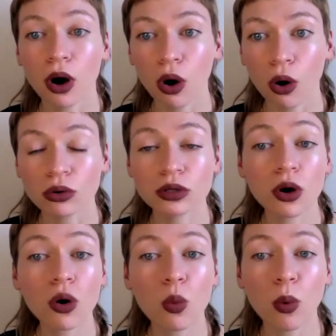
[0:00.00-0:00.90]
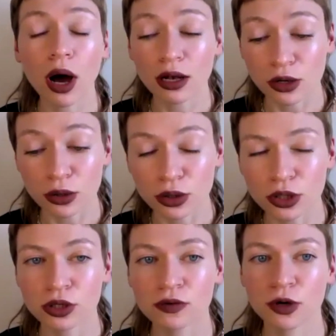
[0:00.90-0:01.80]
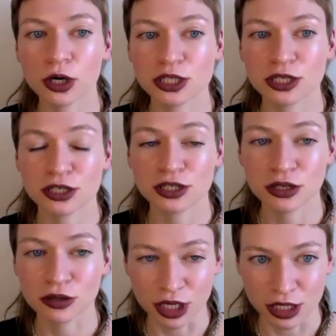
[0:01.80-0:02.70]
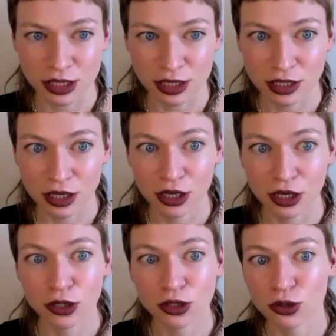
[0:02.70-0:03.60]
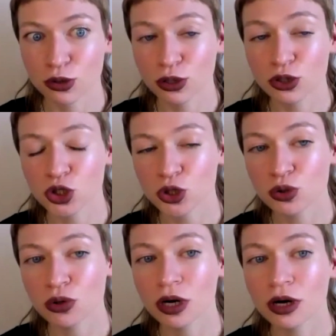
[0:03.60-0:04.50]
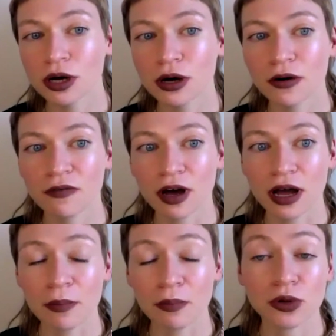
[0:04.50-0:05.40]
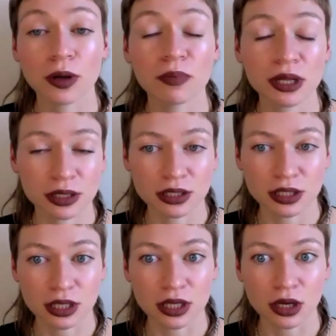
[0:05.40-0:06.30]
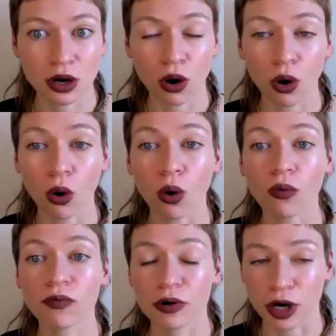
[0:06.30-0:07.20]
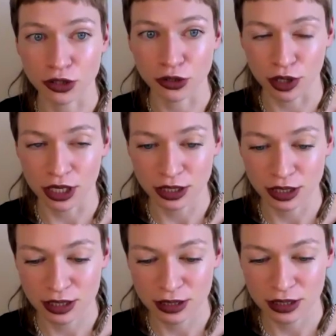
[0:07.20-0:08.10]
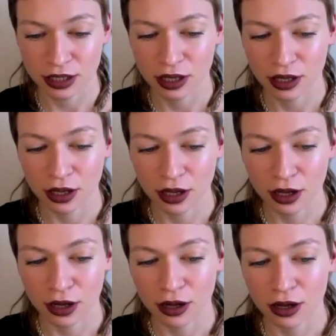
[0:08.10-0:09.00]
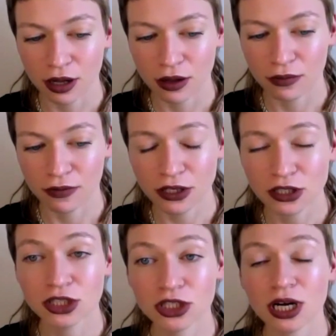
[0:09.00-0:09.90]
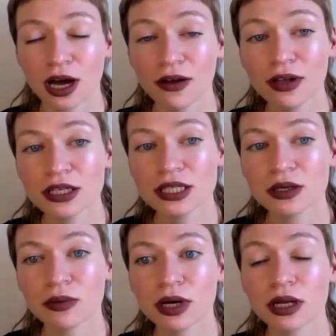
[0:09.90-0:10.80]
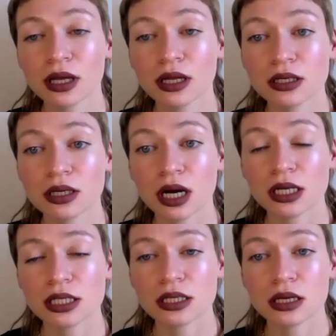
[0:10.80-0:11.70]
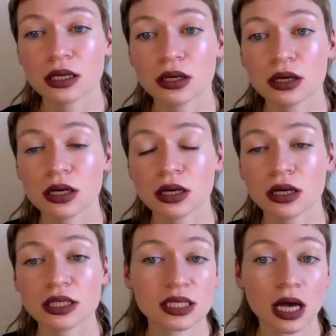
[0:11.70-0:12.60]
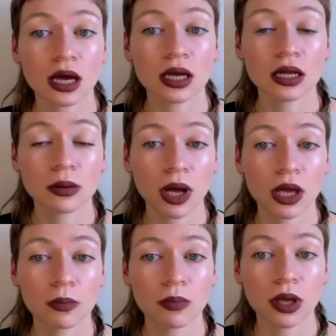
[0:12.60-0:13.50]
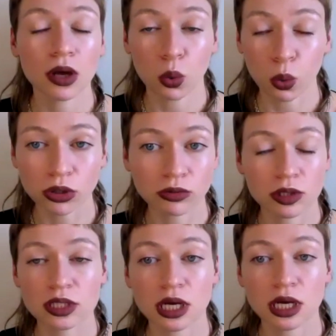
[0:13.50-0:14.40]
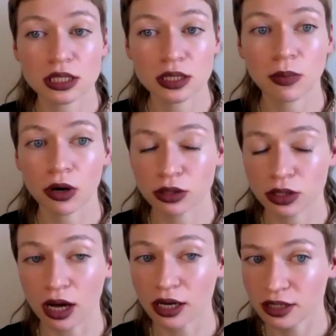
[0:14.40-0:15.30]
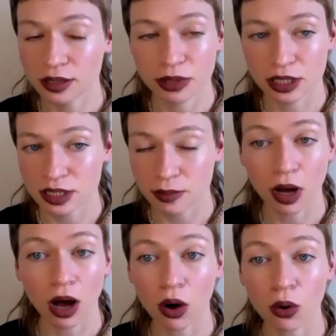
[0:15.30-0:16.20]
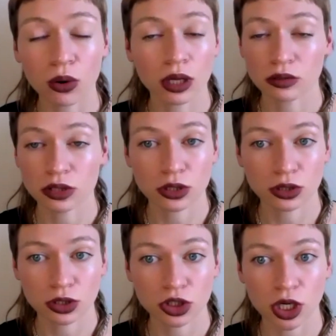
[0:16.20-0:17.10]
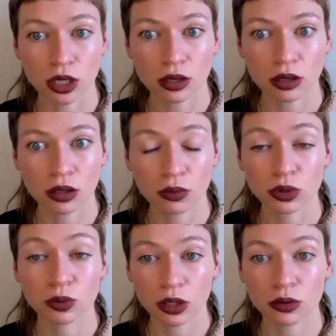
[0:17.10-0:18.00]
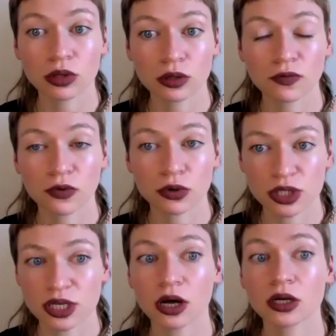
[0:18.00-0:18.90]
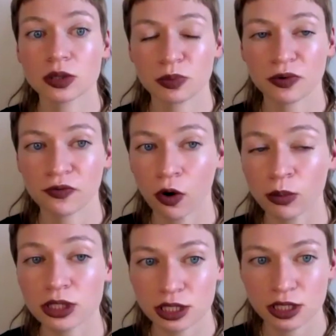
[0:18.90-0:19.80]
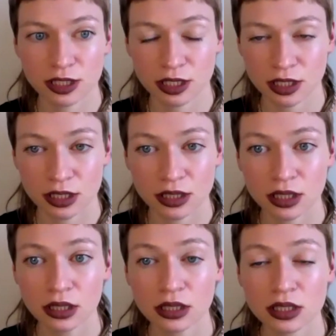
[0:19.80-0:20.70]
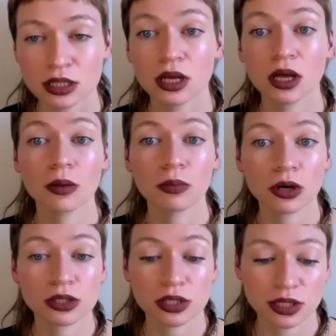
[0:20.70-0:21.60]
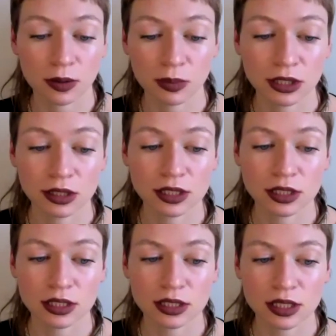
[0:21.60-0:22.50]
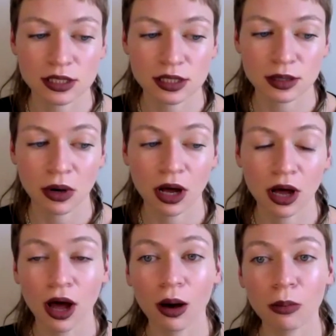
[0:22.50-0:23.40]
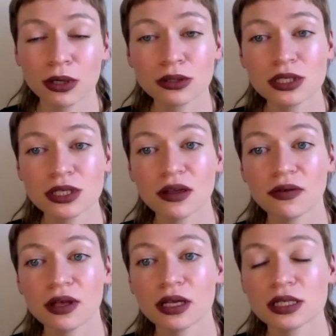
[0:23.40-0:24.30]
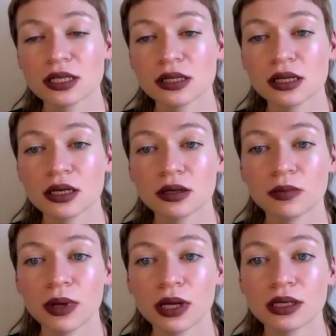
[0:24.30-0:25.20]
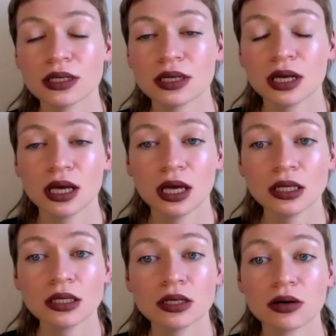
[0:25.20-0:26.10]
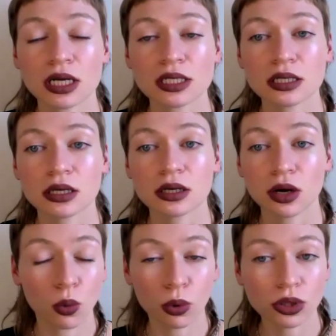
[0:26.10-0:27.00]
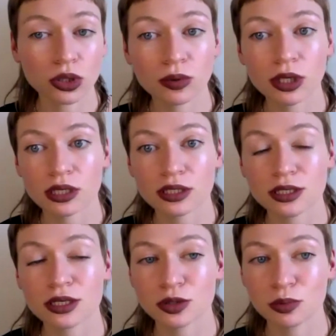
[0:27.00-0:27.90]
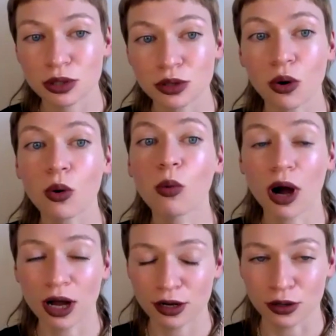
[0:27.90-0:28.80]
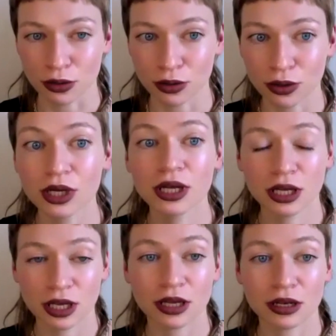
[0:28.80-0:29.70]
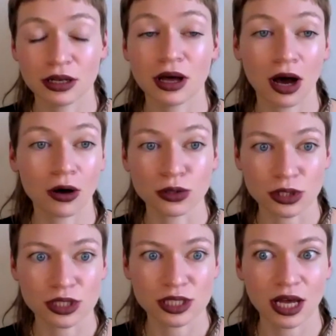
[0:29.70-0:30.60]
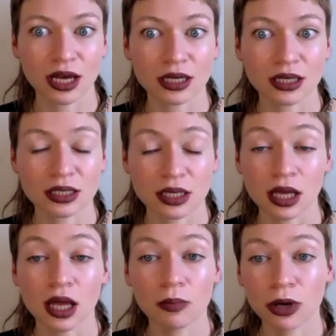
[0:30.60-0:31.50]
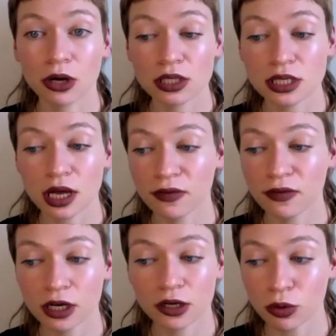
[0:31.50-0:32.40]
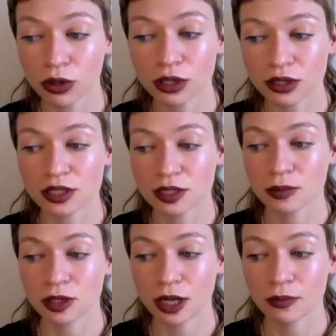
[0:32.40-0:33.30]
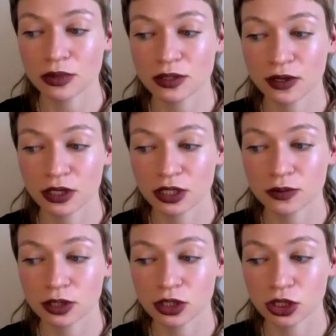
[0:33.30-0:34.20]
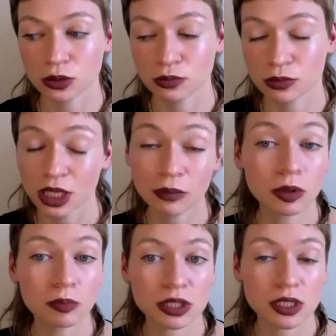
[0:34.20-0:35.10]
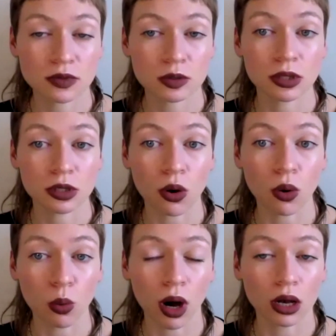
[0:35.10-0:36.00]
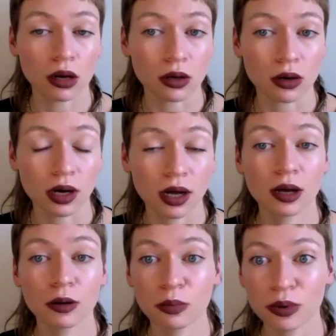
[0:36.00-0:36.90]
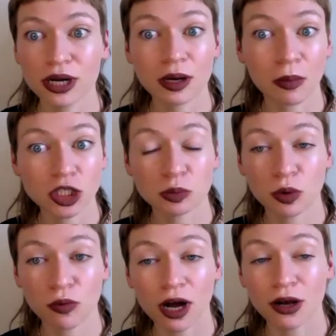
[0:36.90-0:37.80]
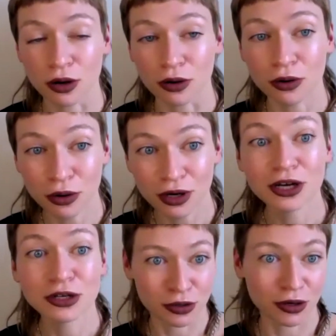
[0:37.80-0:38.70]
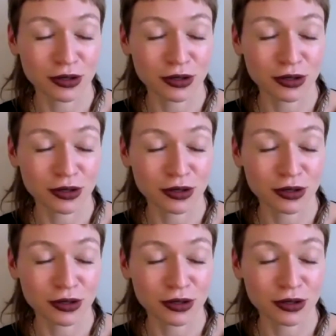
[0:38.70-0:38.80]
on low-value university degrees to ensure the employability of graduates, which I think is quite interesting sign maybe of what we discussed about academia somehow and research in general, what we are looking for: results, performance, and statistics, because it's a capitalistic system. But also I think it's a little bit interesting, what do we consider to be low value in our society? Because I think ironically sometimes things which can be perceived to be low value bring much more value to our